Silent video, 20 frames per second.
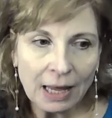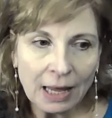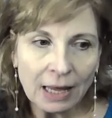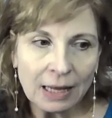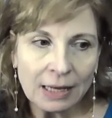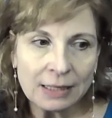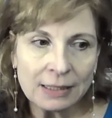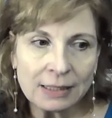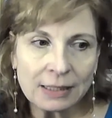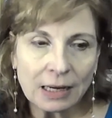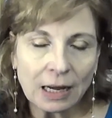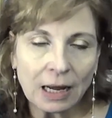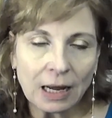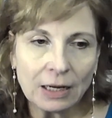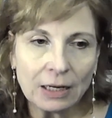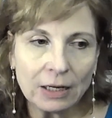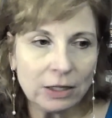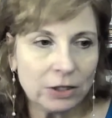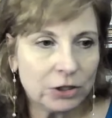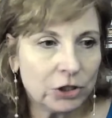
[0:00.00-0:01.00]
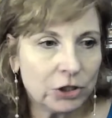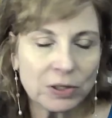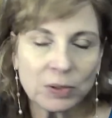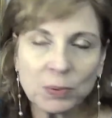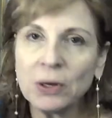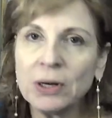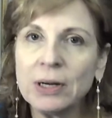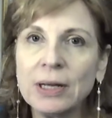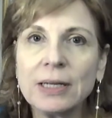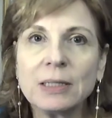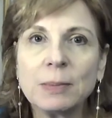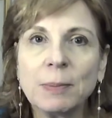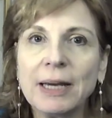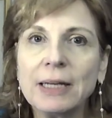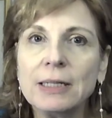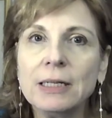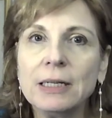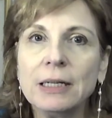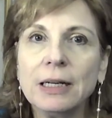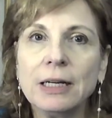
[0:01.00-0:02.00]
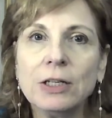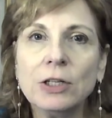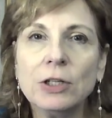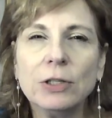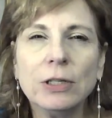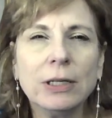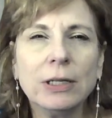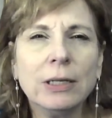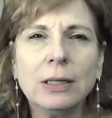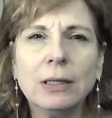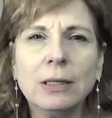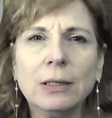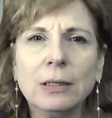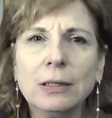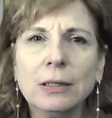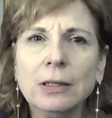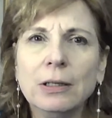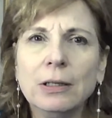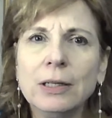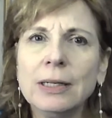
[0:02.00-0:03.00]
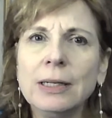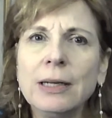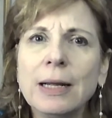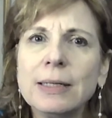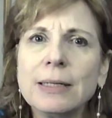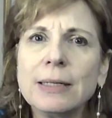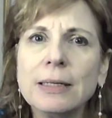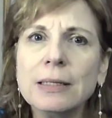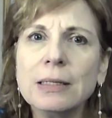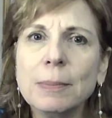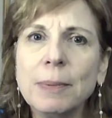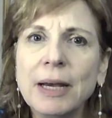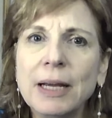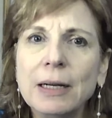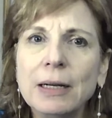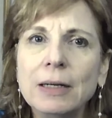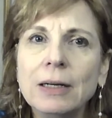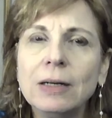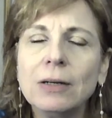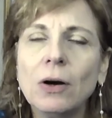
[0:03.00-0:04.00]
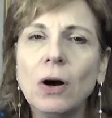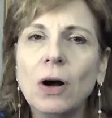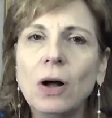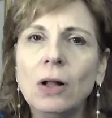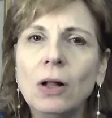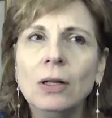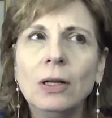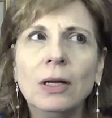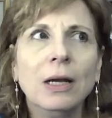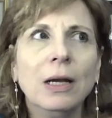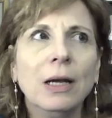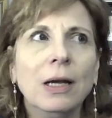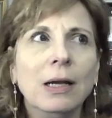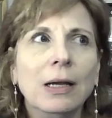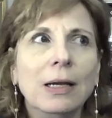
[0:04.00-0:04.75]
And you just weren't expecting it. You didn't anticipate it at all.